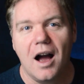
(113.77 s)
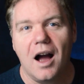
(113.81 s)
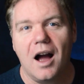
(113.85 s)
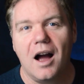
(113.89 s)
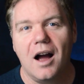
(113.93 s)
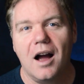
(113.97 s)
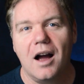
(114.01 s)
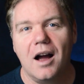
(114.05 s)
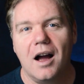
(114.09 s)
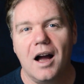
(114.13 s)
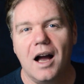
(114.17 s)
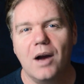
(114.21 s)

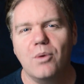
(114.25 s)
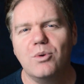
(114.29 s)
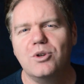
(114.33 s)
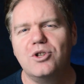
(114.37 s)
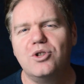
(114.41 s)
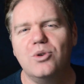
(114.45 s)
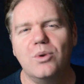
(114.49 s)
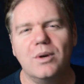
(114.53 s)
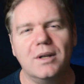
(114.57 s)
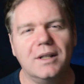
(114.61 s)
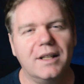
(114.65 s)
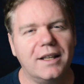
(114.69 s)
I was
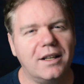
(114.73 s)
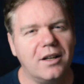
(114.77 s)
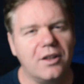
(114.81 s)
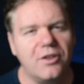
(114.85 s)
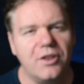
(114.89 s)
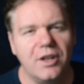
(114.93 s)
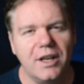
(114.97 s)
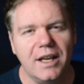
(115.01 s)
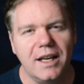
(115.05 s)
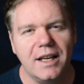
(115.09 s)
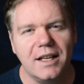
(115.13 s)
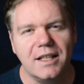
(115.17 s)
doing little
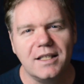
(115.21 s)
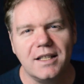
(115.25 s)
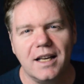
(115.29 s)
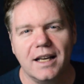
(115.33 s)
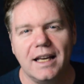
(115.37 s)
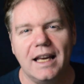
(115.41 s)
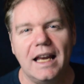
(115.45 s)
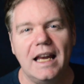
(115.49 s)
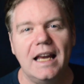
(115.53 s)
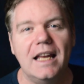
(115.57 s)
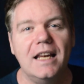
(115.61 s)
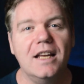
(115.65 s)
things
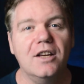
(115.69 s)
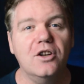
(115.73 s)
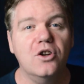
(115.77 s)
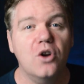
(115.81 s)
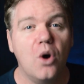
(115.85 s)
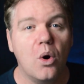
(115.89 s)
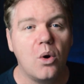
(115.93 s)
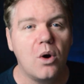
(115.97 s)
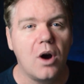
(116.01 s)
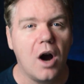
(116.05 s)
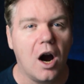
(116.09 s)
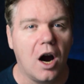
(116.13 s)
like eating
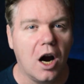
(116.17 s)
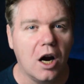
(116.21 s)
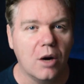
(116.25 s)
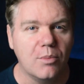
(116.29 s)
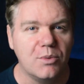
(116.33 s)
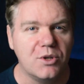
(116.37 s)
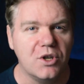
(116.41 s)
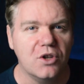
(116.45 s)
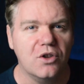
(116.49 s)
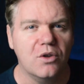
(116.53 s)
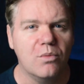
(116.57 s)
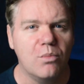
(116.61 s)
no
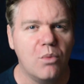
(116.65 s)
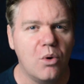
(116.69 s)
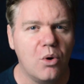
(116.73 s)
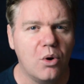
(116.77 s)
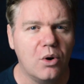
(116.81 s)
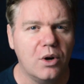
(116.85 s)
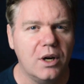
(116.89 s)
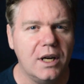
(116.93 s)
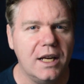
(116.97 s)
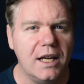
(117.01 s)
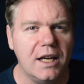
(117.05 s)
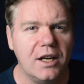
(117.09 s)
carbs in the
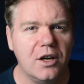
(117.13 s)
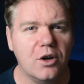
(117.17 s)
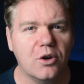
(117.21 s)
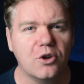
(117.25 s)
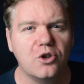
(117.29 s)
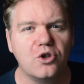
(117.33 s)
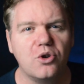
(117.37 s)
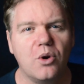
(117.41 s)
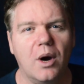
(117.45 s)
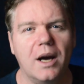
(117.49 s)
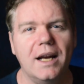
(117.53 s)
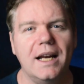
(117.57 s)
morning or
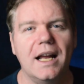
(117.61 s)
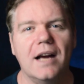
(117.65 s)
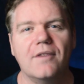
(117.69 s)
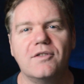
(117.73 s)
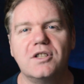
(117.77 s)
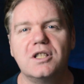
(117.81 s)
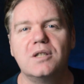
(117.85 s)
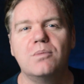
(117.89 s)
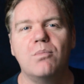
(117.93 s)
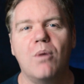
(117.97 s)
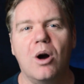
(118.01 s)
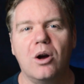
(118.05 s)
trying to have
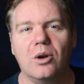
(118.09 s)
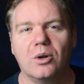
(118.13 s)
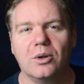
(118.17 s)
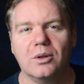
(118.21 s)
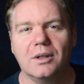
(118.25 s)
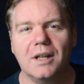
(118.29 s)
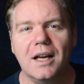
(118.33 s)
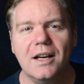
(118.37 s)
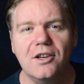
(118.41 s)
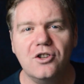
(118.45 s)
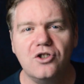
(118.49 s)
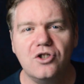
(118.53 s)
smaller
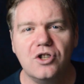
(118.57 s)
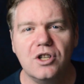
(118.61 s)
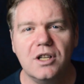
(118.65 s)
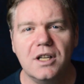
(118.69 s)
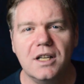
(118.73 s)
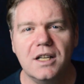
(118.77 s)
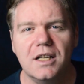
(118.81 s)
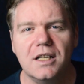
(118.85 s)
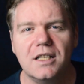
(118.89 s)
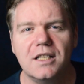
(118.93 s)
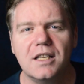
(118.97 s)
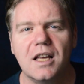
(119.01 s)

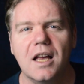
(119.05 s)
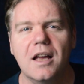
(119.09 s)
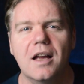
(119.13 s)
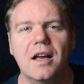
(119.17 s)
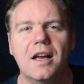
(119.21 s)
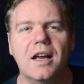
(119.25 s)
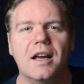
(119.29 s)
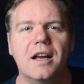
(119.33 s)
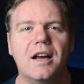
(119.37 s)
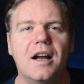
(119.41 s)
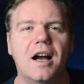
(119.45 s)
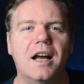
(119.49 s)
lunches,
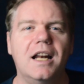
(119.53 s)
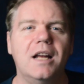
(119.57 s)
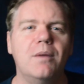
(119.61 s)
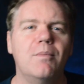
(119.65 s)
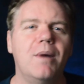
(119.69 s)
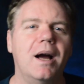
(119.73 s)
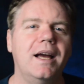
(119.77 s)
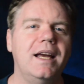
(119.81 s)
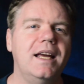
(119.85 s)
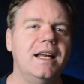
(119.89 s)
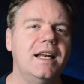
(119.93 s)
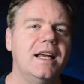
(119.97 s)
cutting
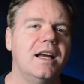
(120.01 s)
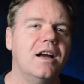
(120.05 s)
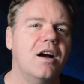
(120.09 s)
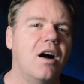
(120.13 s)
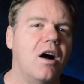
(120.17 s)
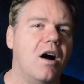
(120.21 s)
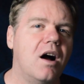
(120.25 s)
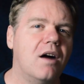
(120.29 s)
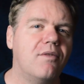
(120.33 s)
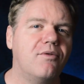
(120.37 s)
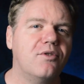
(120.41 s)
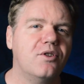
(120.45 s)
my eating
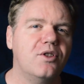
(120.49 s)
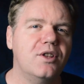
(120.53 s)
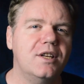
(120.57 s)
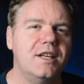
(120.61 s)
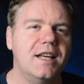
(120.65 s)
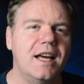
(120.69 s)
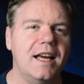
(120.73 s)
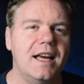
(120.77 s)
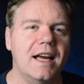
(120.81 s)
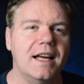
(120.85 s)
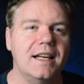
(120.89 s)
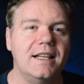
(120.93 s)
off for the
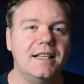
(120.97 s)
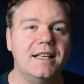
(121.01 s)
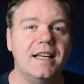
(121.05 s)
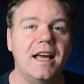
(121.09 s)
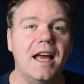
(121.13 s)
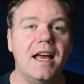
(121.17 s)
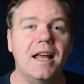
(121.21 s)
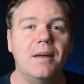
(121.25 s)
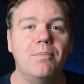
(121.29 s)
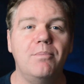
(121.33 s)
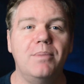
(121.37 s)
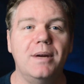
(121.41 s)
day at
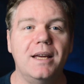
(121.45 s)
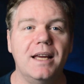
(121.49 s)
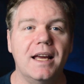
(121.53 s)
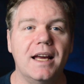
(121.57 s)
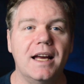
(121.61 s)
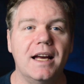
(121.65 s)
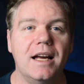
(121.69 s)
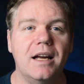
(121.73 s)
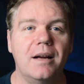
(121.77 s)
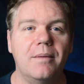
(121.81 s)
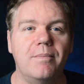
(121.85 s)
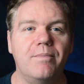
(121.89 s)
10
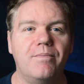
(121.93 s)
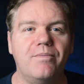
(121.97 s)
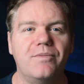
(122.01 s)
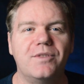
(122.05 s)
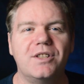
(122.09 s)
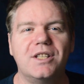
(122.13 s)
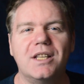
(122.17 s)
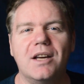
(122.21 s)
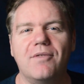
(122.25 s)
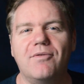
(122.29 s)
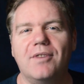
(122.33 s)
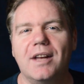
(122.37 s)
p.m.,
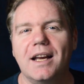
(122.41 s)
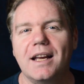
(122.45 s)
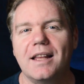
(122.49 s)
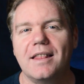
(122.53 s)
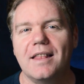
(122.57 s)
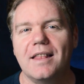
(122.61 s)
stuff like